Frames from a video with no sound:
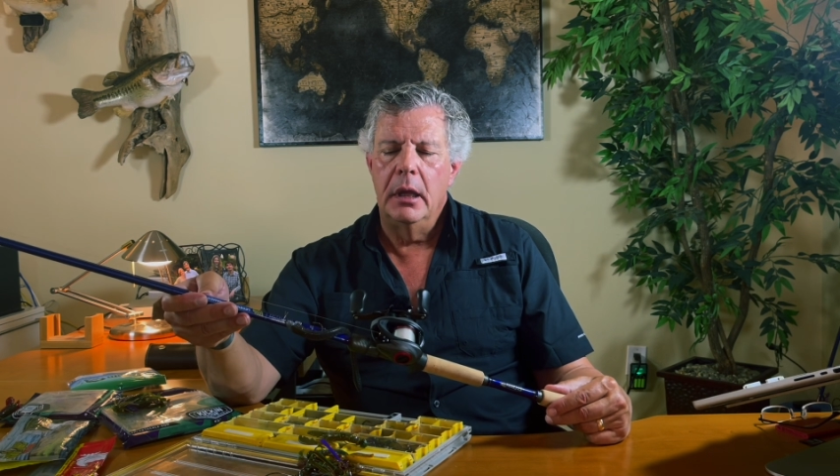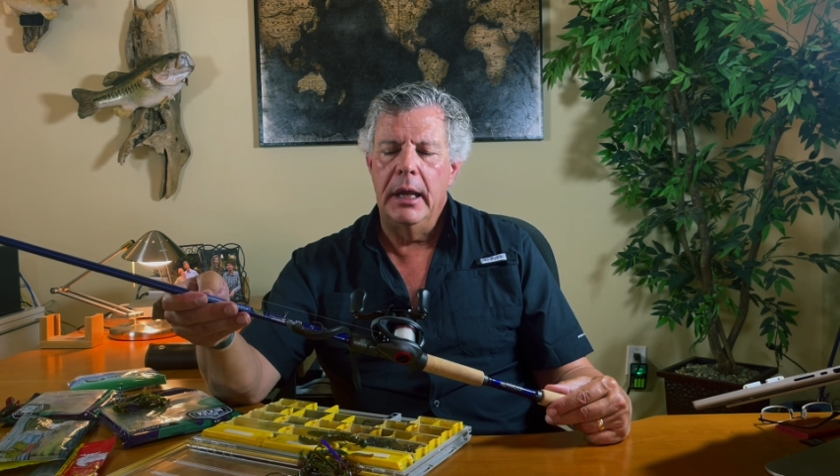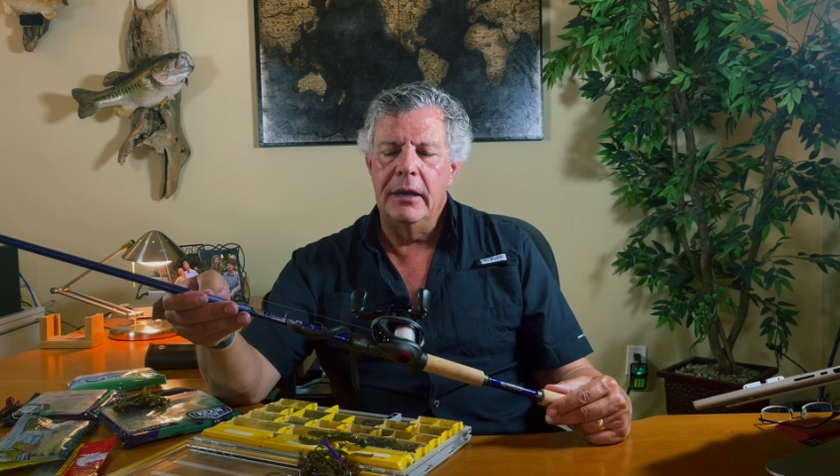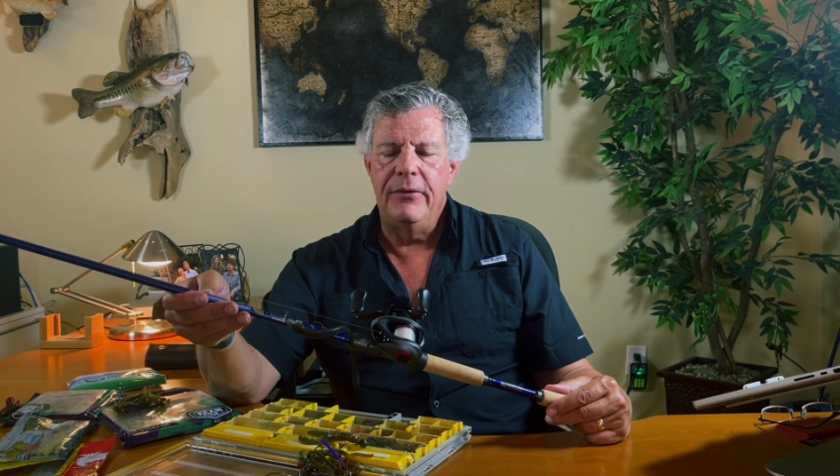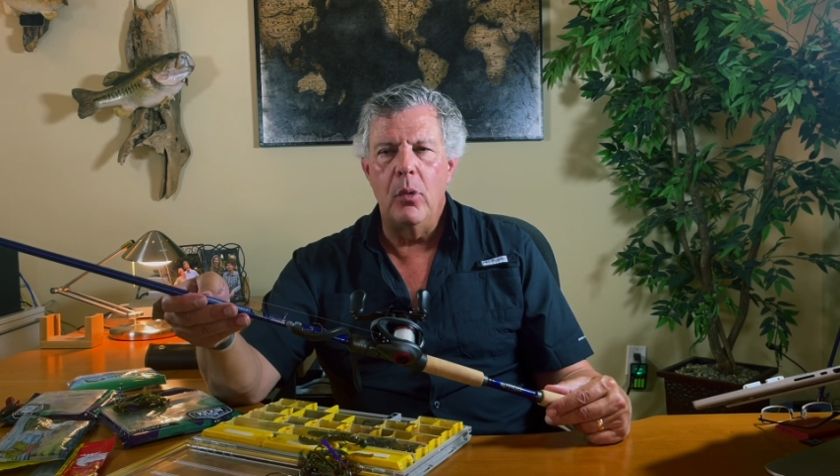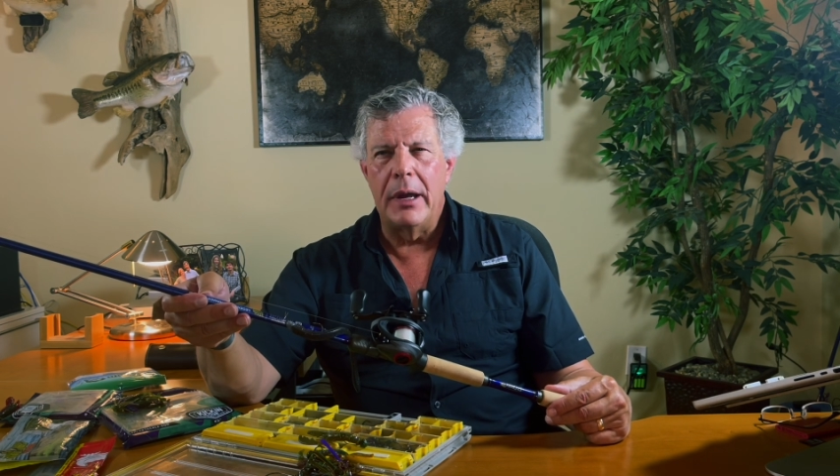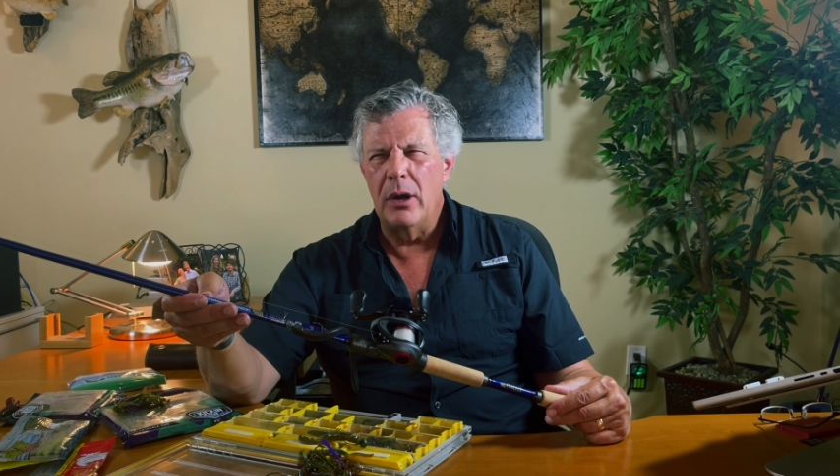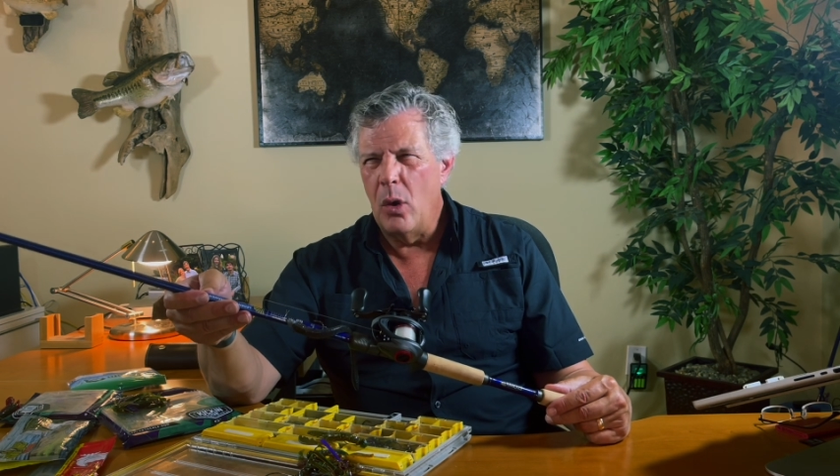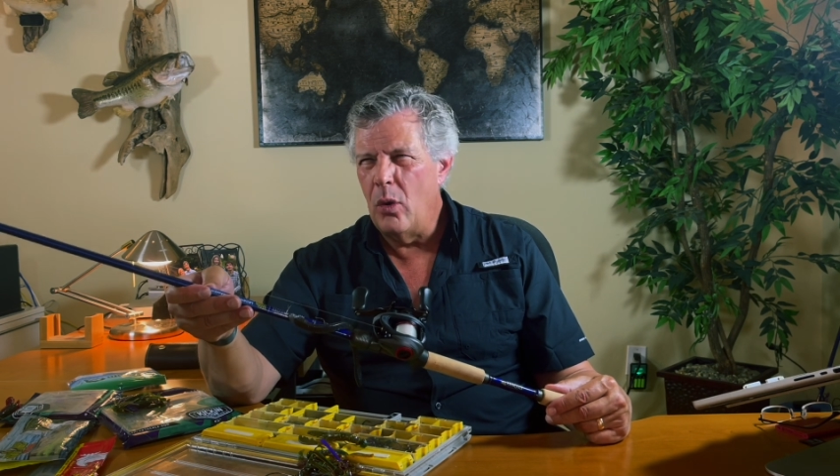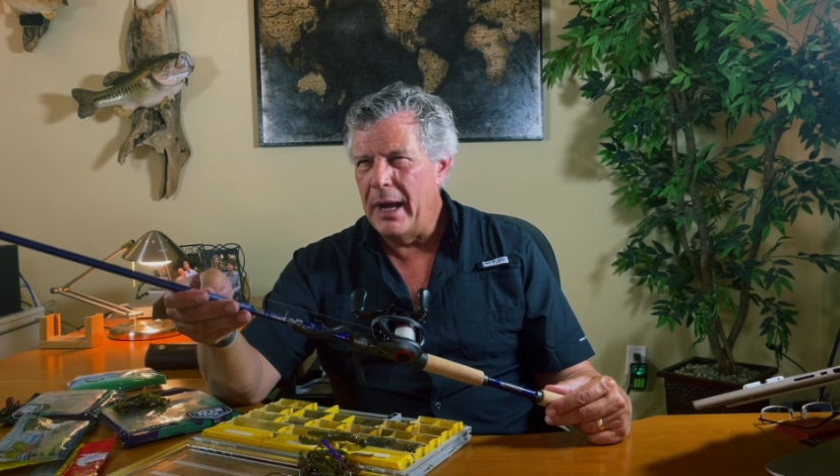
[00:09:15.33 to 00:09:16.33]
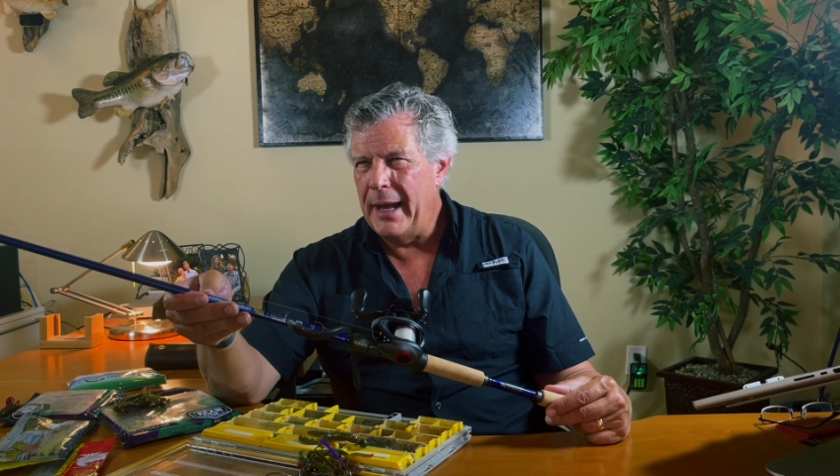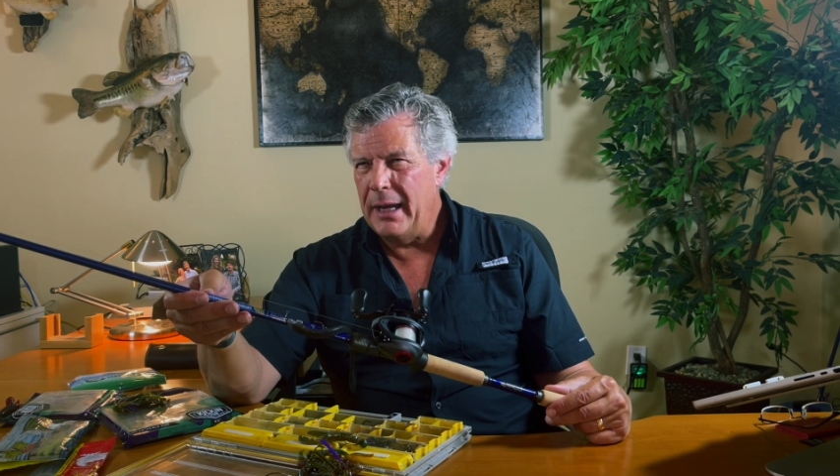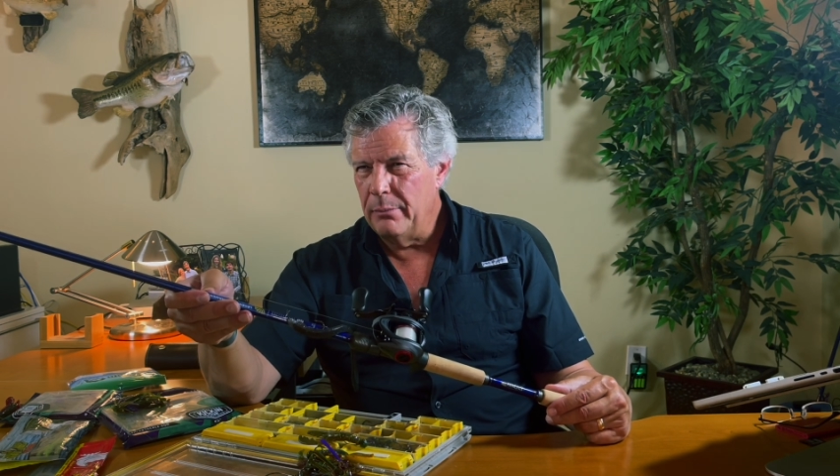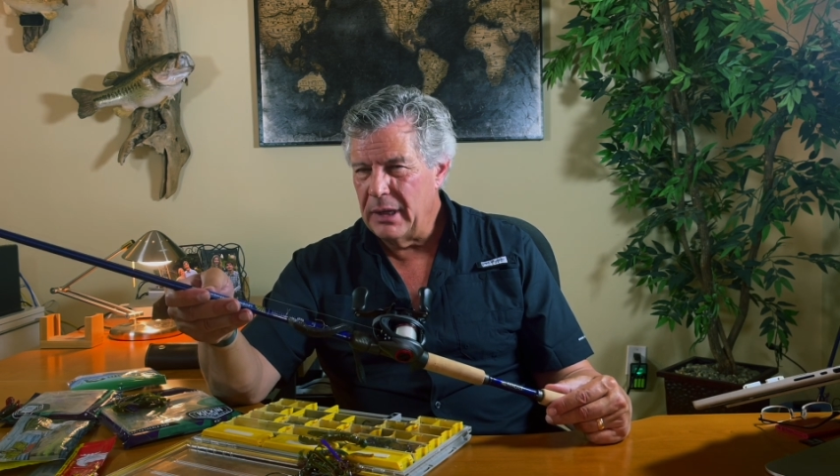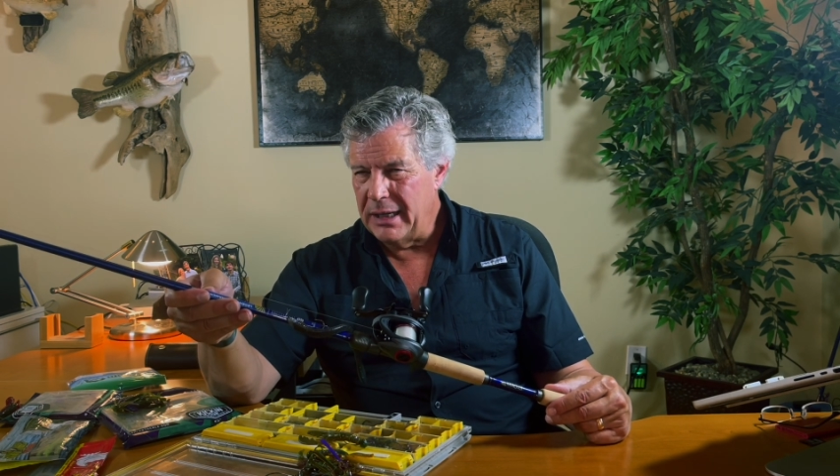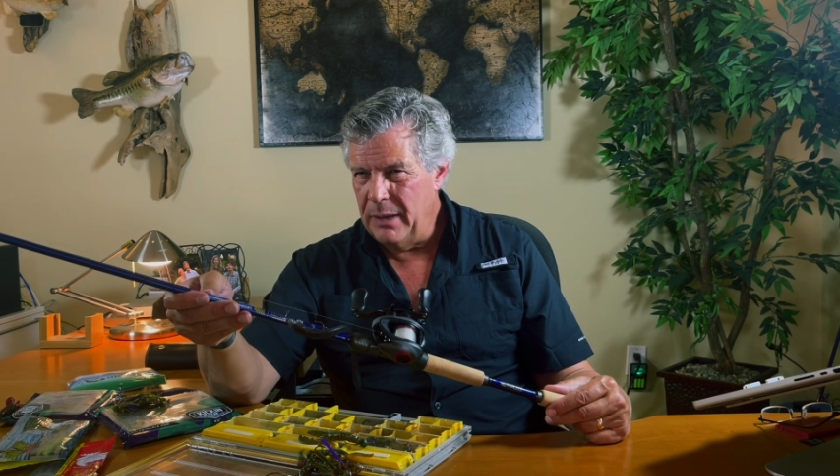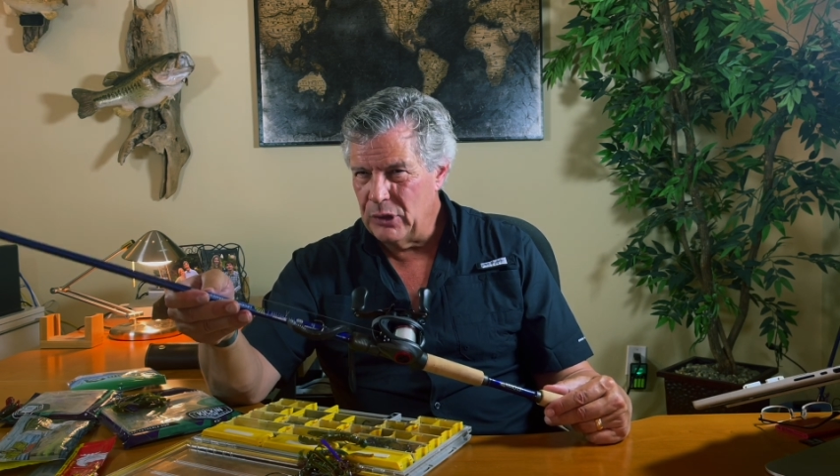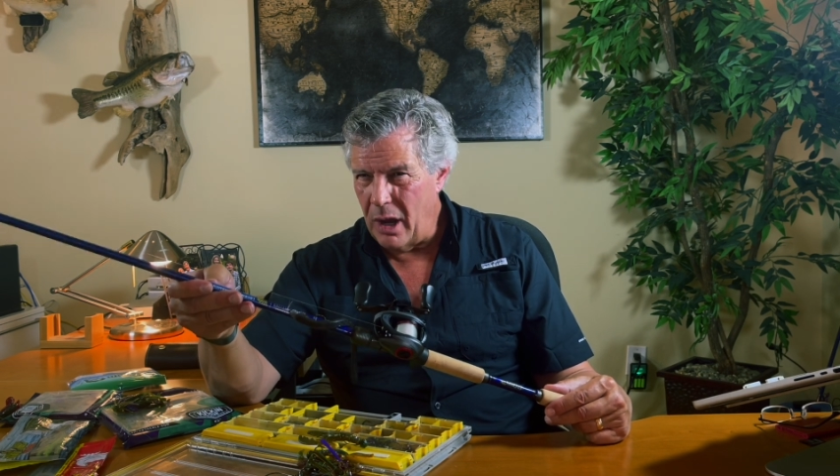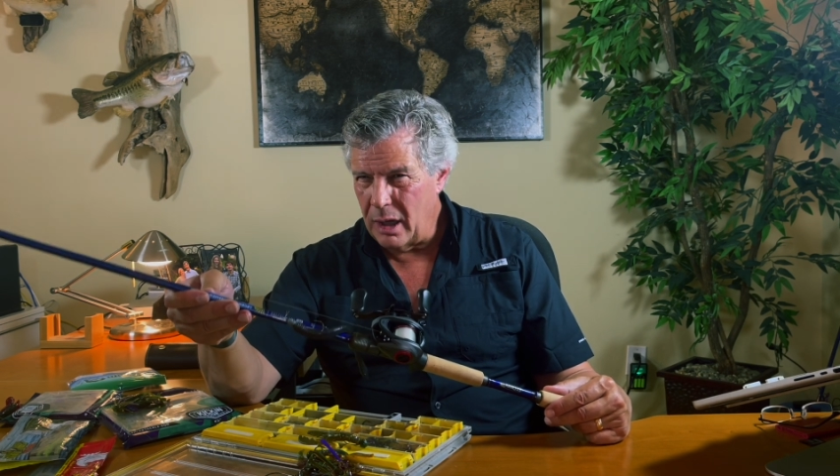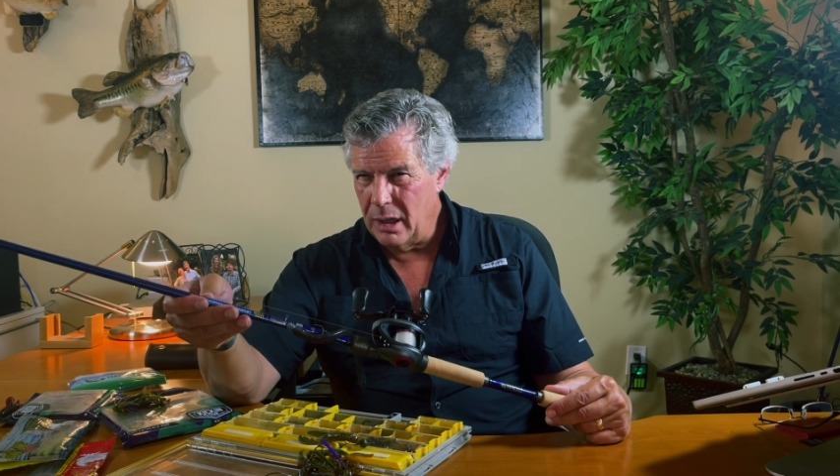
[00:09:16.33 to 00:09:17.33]
And if you want to know why I keep
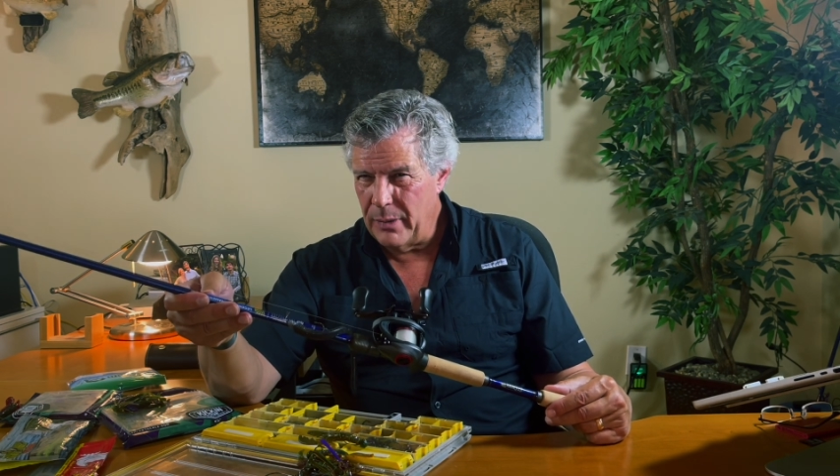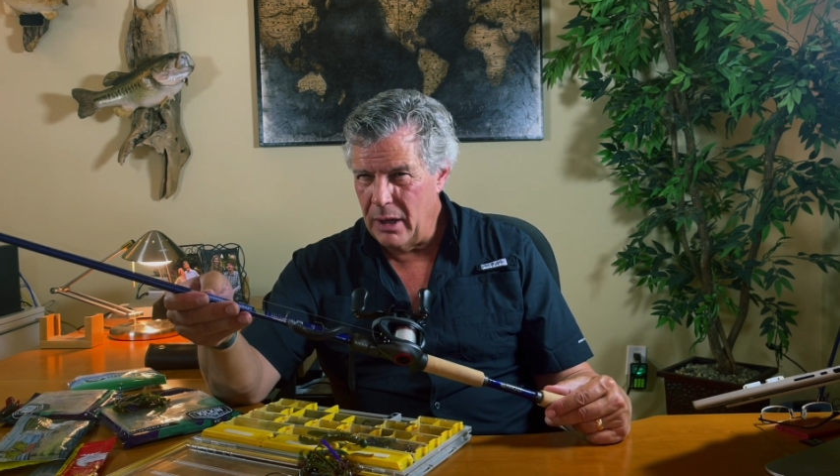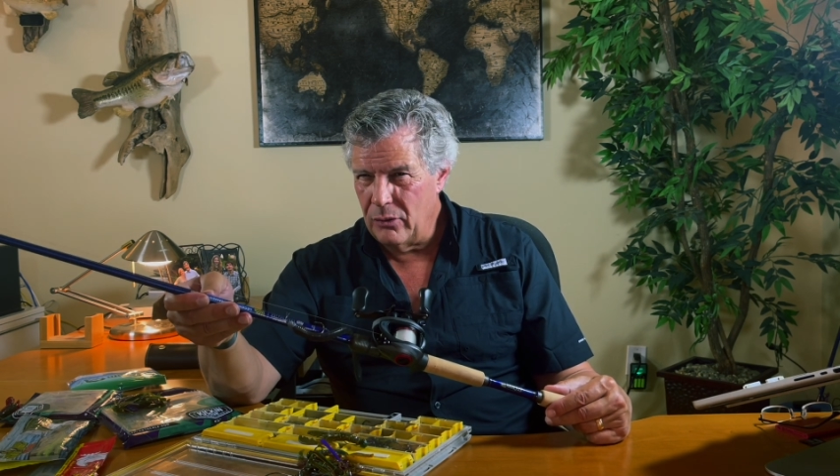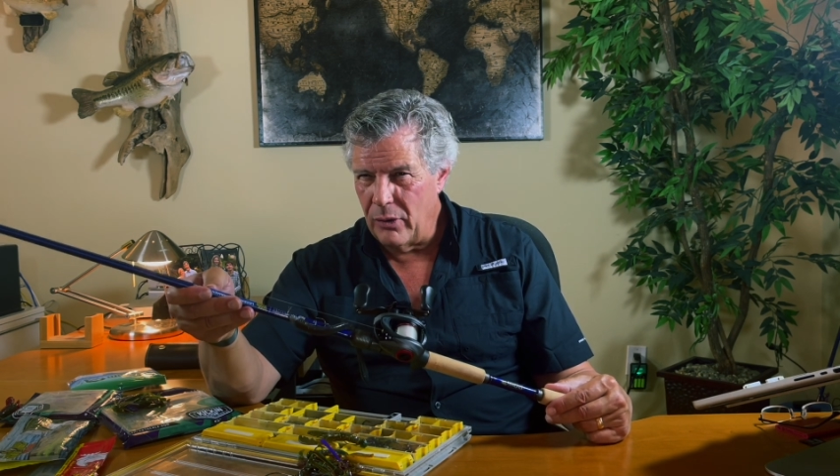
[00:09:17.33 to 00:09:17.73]
talking about